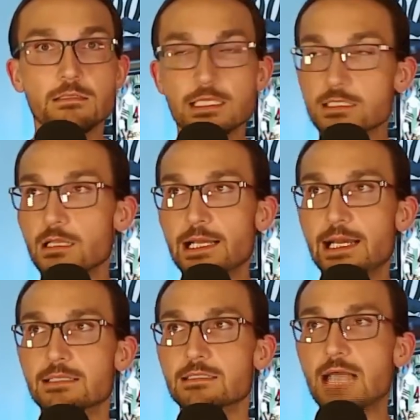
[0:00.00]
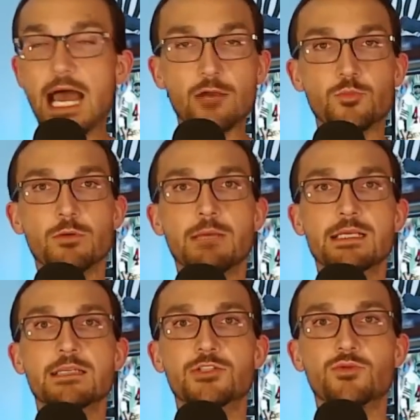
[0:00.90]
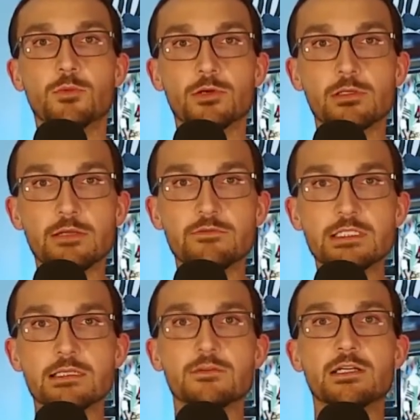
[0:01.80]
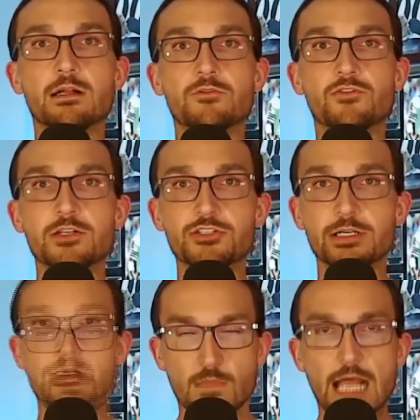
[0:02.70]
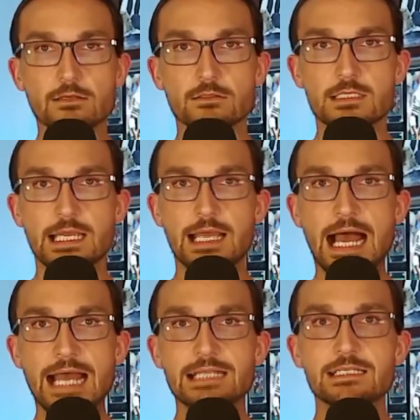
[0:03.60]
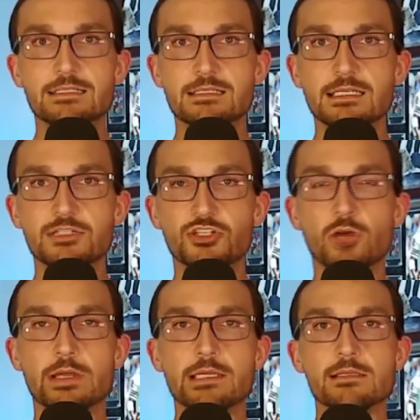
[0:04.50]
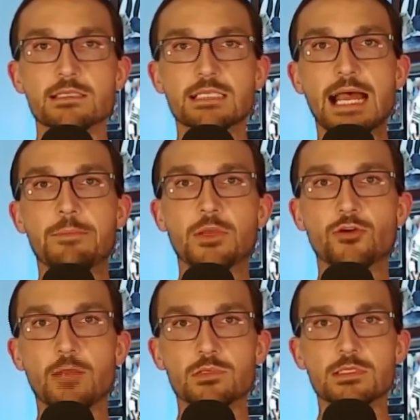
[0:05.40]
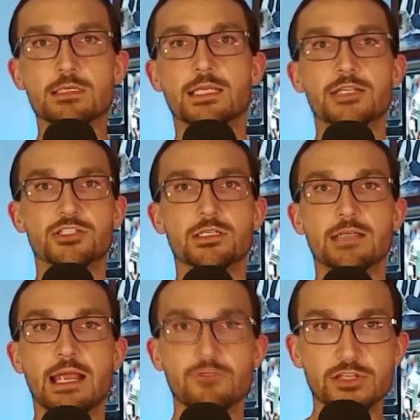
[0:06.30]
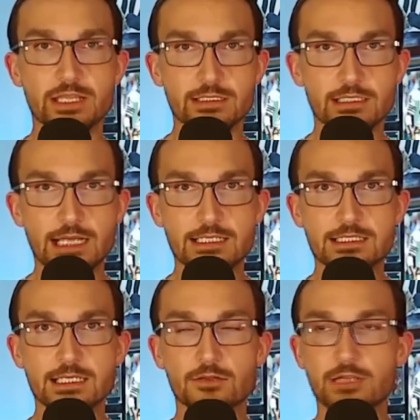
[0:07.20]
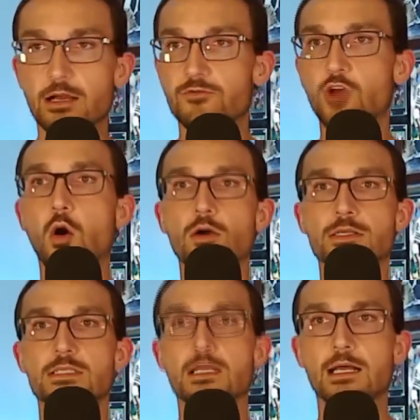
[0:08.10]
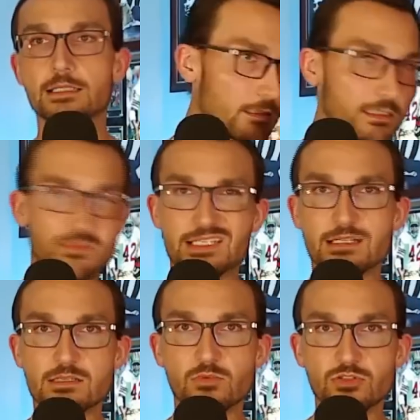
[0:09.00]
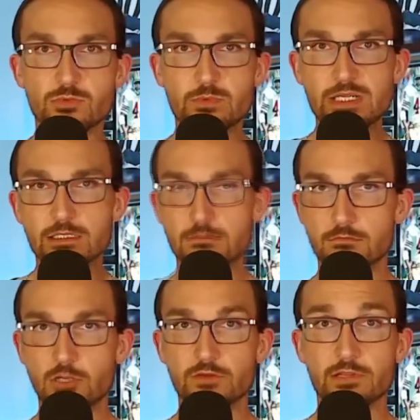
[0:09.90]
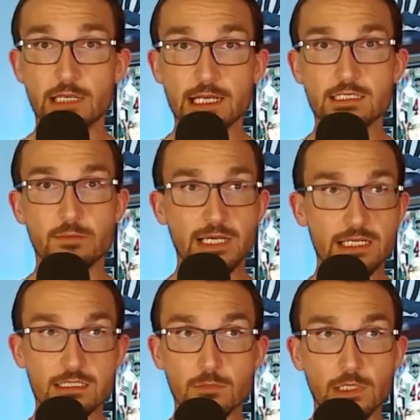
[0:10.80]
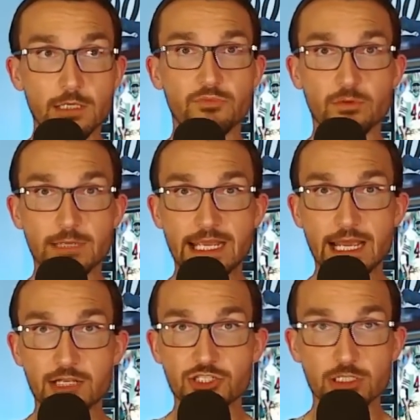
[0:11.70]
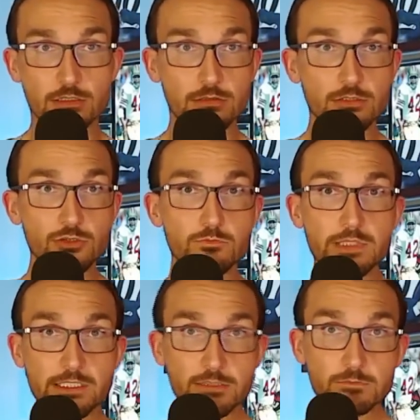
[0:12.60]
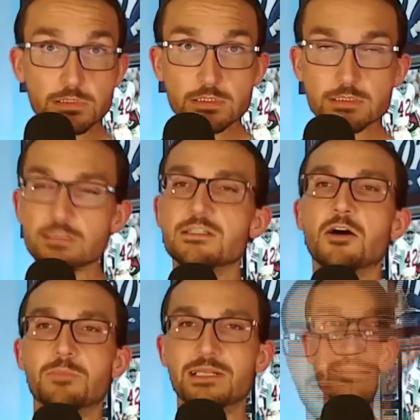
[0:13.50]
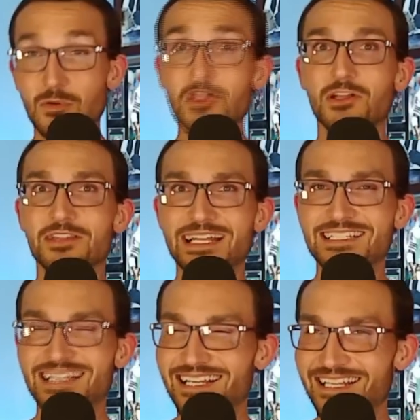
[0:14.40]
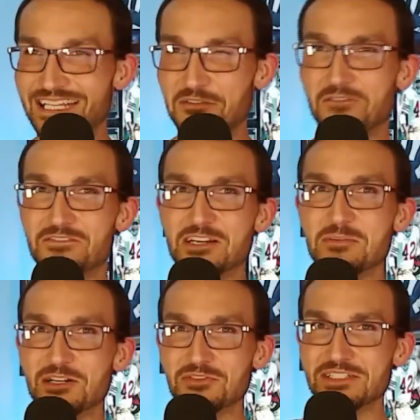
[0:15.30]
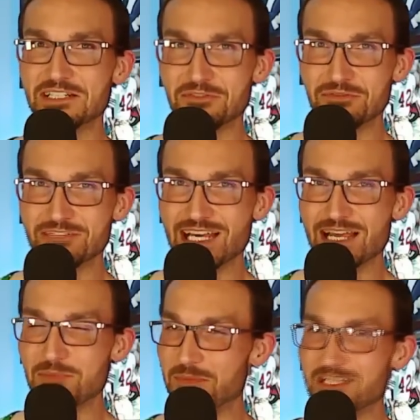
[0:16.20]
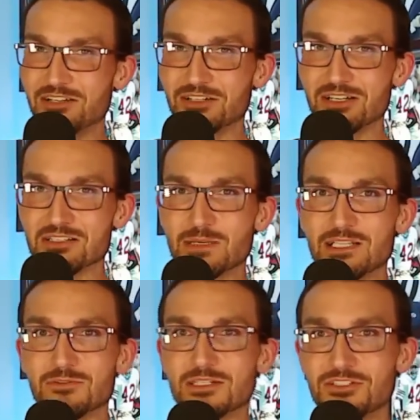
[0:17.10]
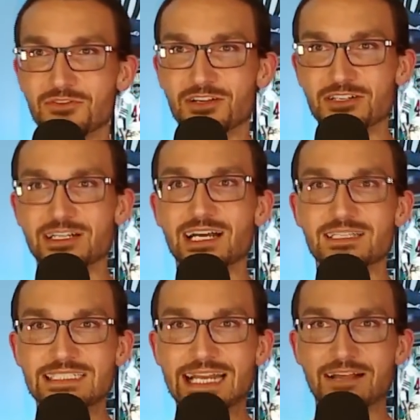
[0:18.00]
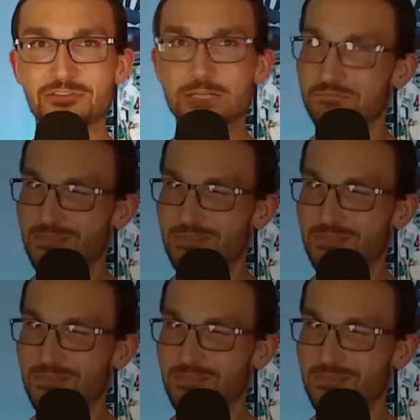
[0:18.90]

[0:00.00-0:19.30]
That's all I ask. I don't put my sexual proclivities out there on Front Street. I don't say I need to see choking and slapping representation in everything that I see out there. Of course not. Because I'm a sensible human being. But if the next time I get some lip from a cashier, oh, you better believe. No, but with all that said, thank you all very much for the gift of your time. I've been Don Consuelo. I want you to follow your gut and get after it.